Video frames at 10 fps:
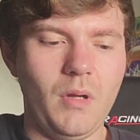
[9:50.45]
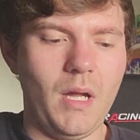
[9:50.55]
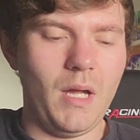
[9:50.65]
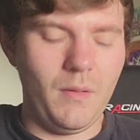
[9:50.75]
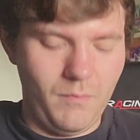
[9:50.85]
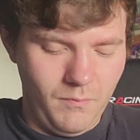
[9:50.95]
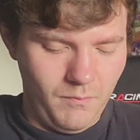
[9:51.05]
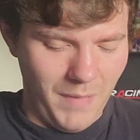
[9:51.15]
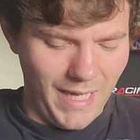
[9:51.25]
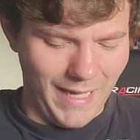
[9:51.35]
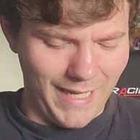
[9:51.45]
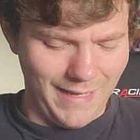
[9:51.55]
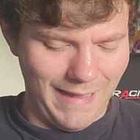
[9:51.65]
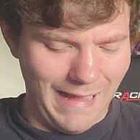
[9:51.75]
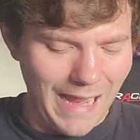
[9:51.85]
Man, I
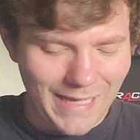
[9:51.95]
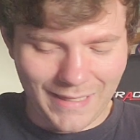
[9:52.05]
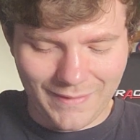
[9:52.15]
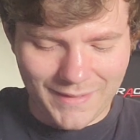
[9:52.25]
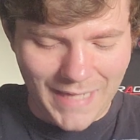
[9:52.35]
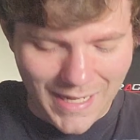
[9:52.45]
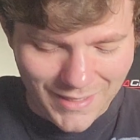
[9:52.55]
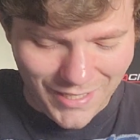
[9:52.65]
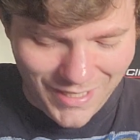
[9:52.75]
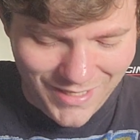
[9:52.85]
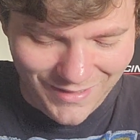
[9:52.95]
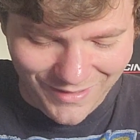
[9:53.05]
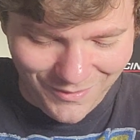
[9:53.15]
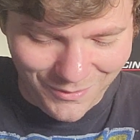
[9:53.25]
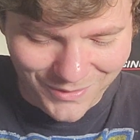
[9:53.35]
cannot get this out of here.
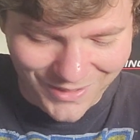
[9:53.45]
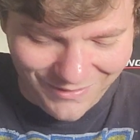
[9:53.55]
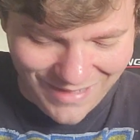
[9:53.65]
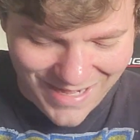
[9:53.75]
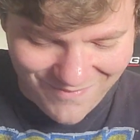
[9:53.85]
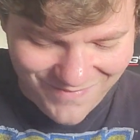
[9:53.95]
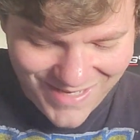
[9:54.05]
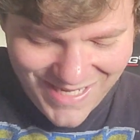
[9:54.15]
Holy crap.